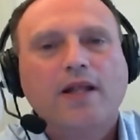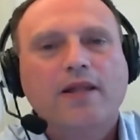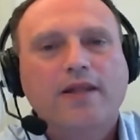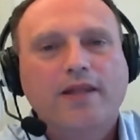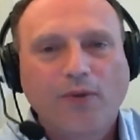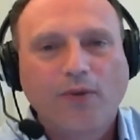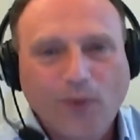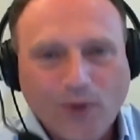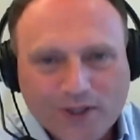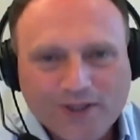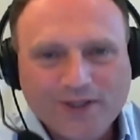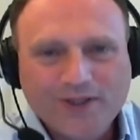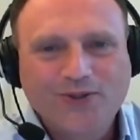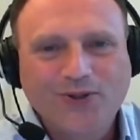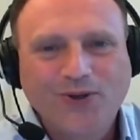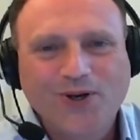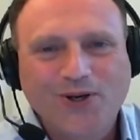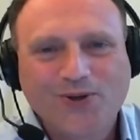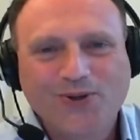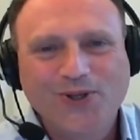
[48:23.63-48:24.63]
They wouldn't
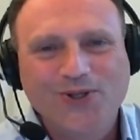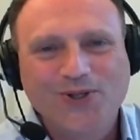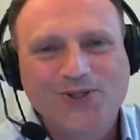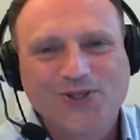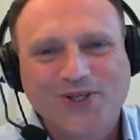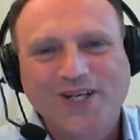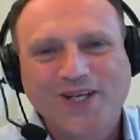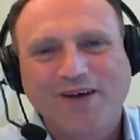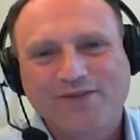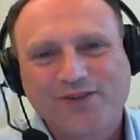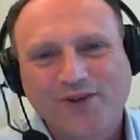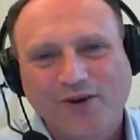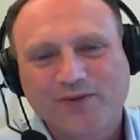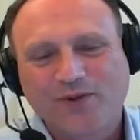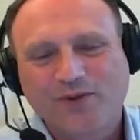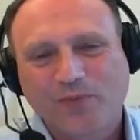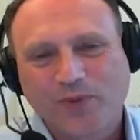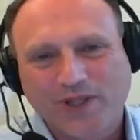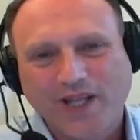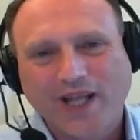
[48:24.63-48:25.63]
do a good enough job
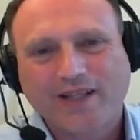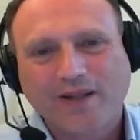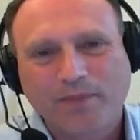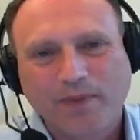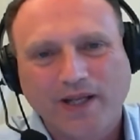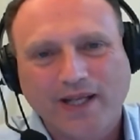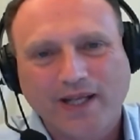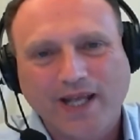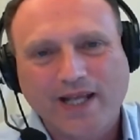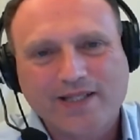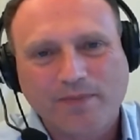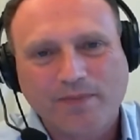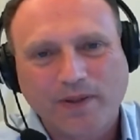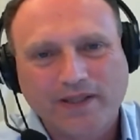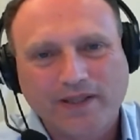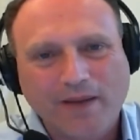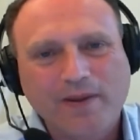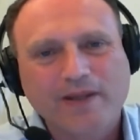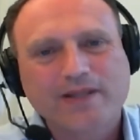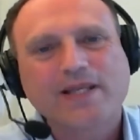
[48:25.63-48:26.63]
to protect against the
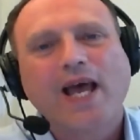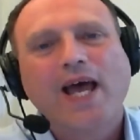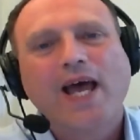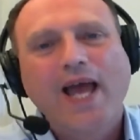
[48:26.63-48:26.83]
pandemics,